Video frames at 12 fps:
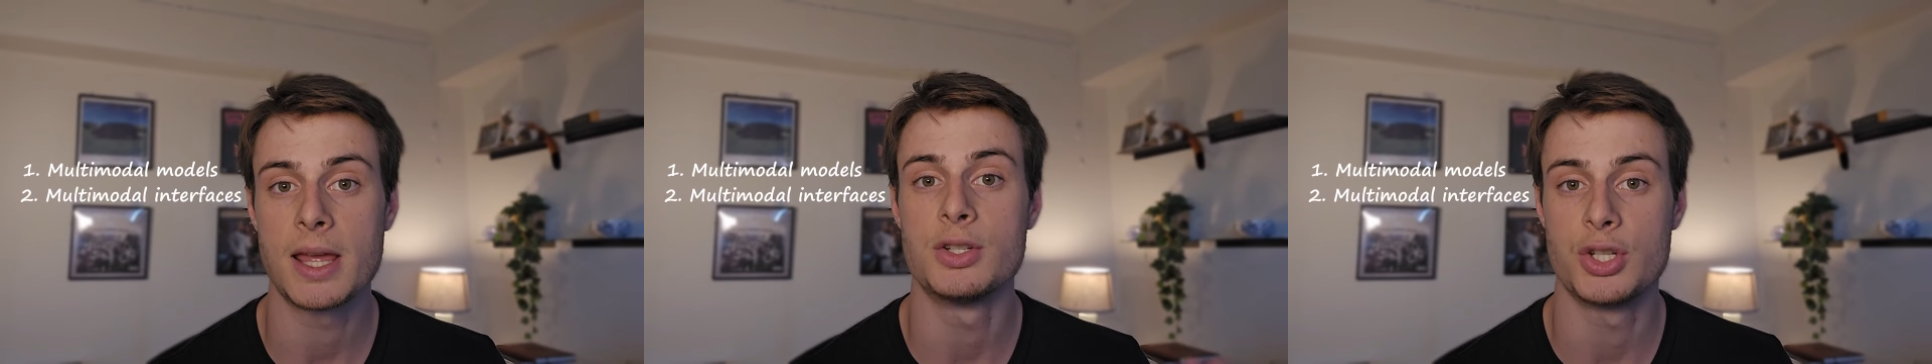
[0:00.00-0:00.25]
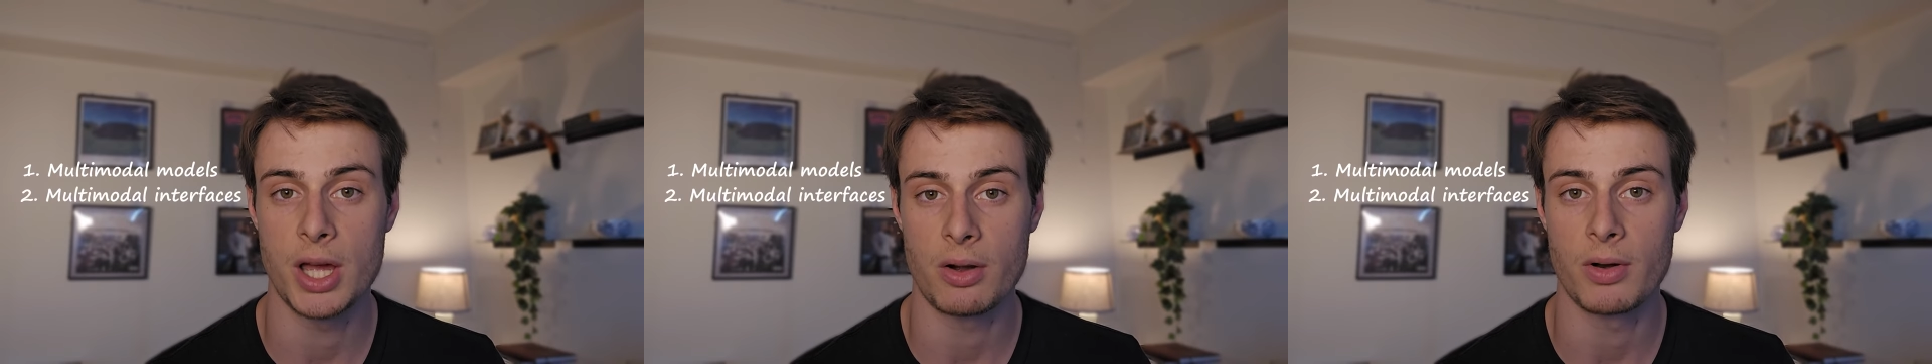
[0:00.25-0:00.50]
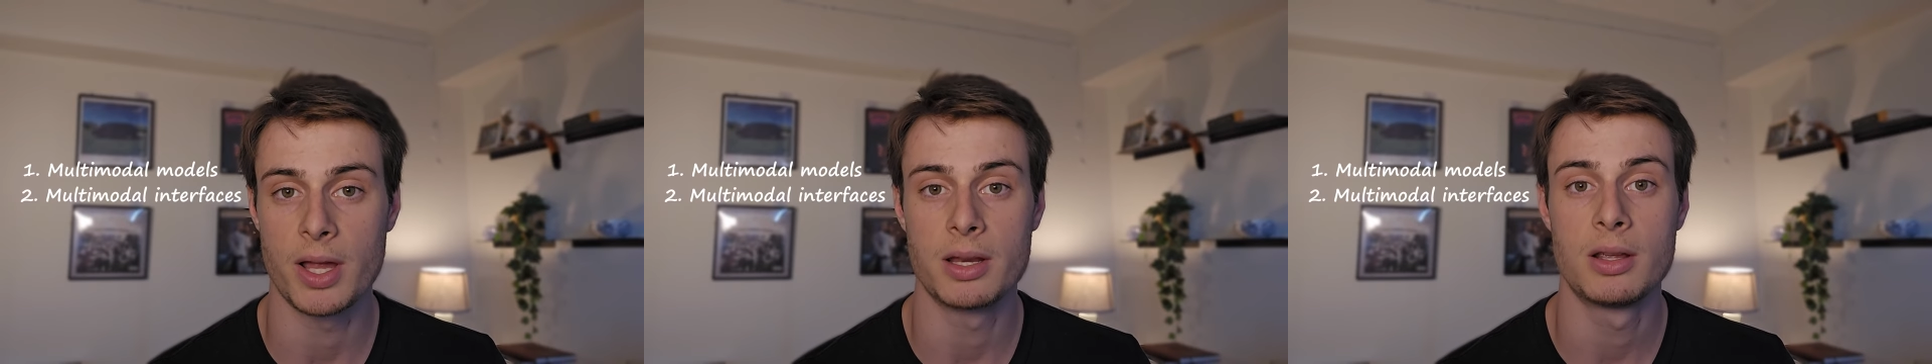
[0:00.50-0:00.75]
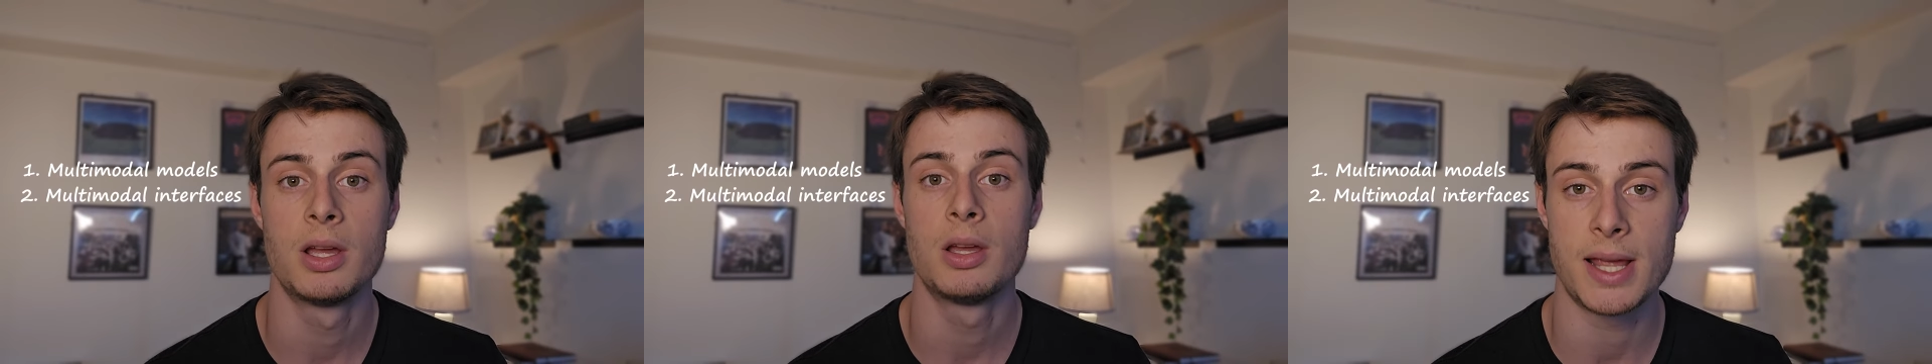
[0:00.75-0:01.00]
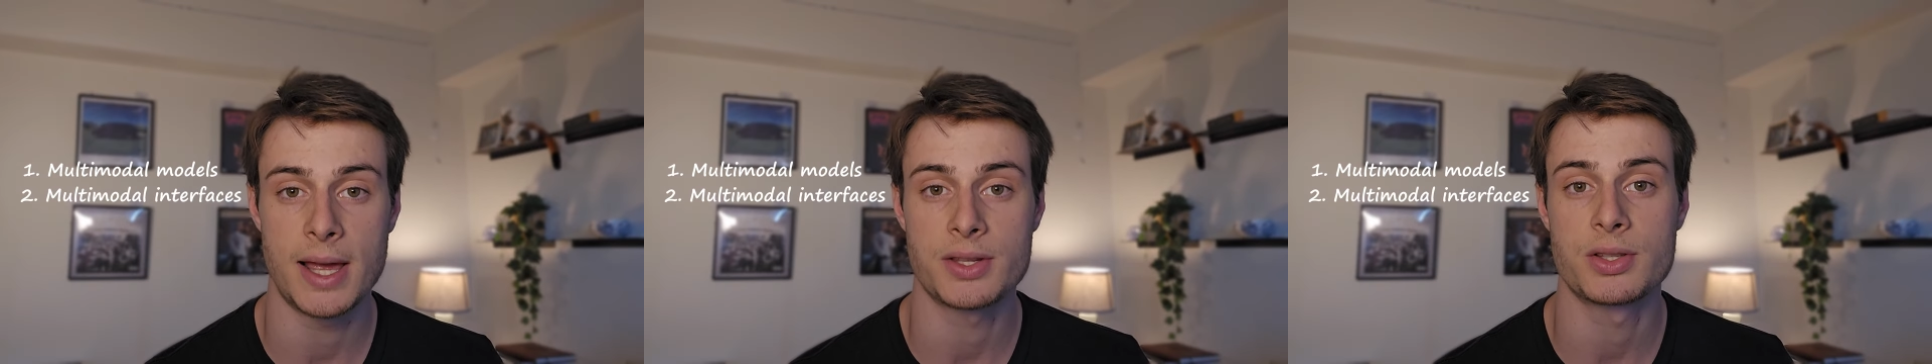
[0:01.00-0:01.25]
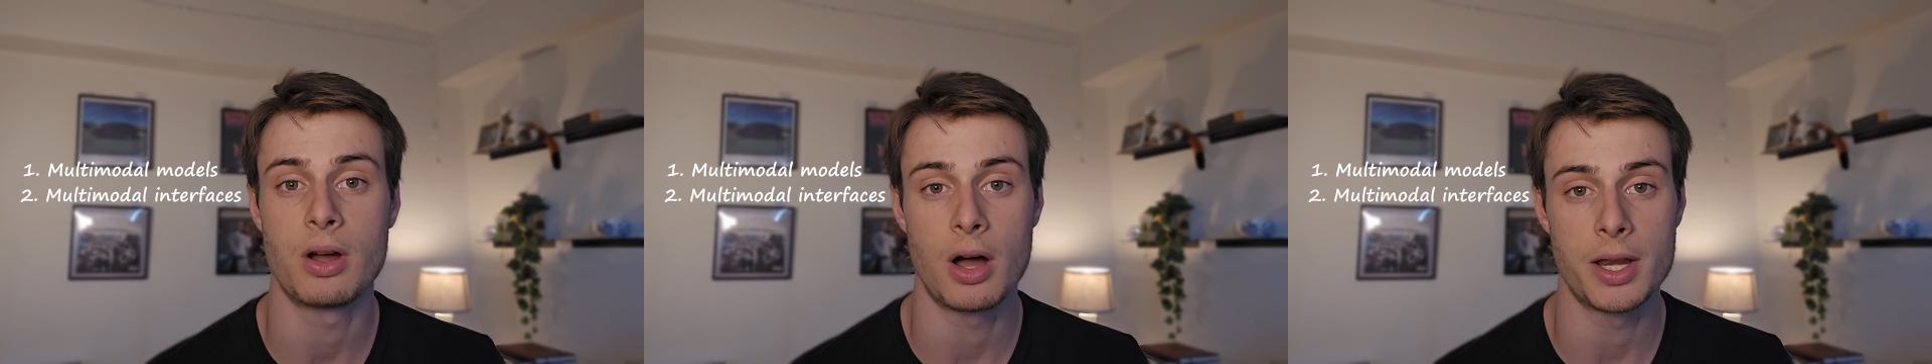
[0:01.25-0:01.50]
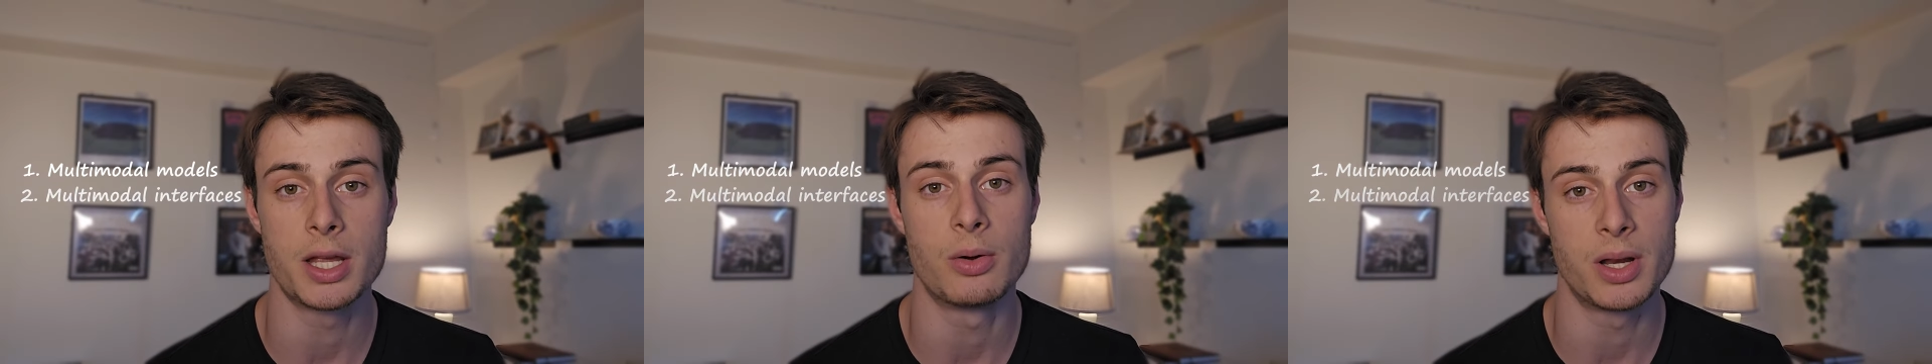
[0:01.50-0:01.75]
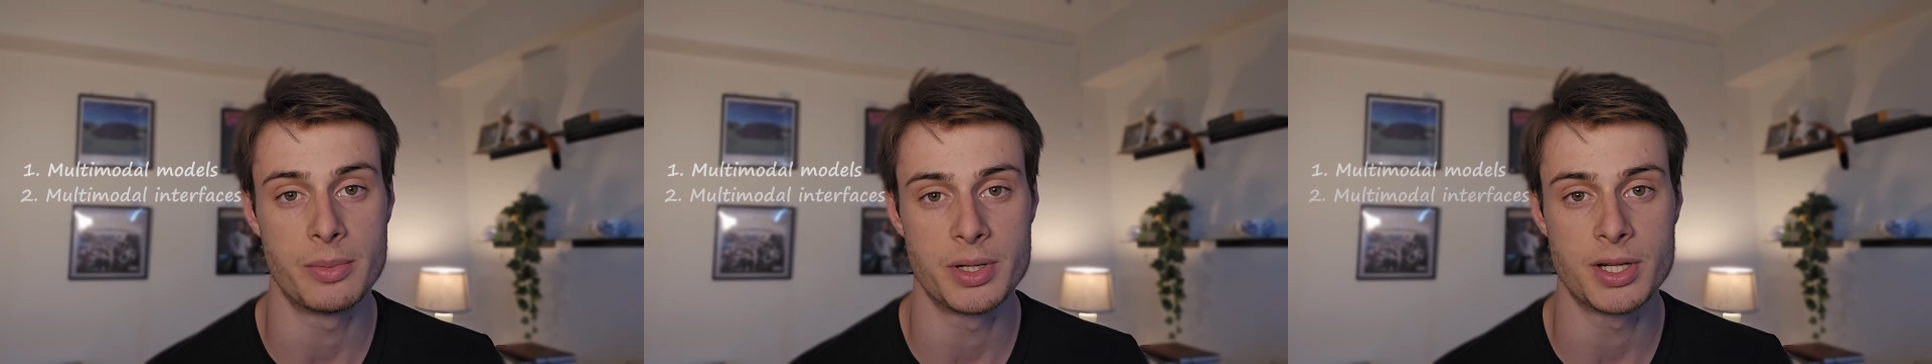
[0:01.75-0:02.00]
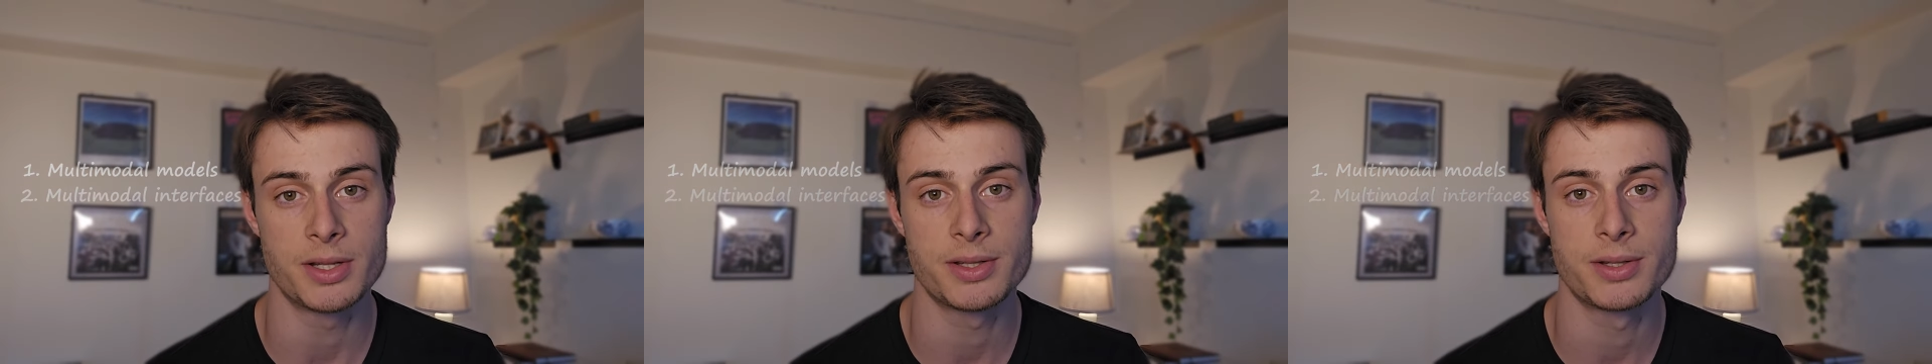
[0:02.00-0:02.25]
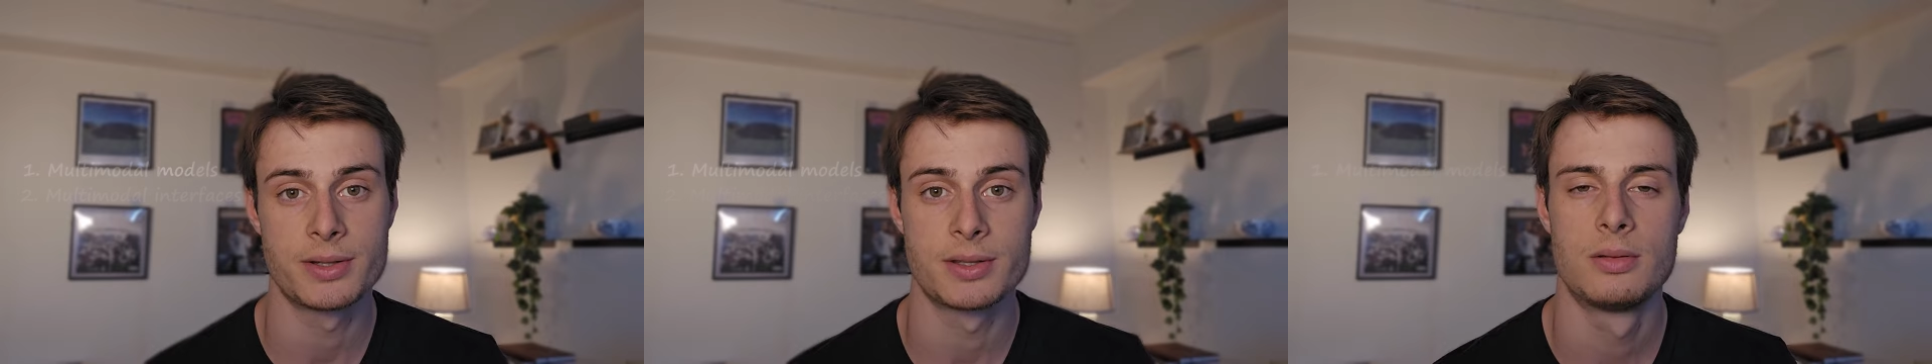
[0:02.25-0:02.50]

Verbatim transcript: and generate text, audio, and images.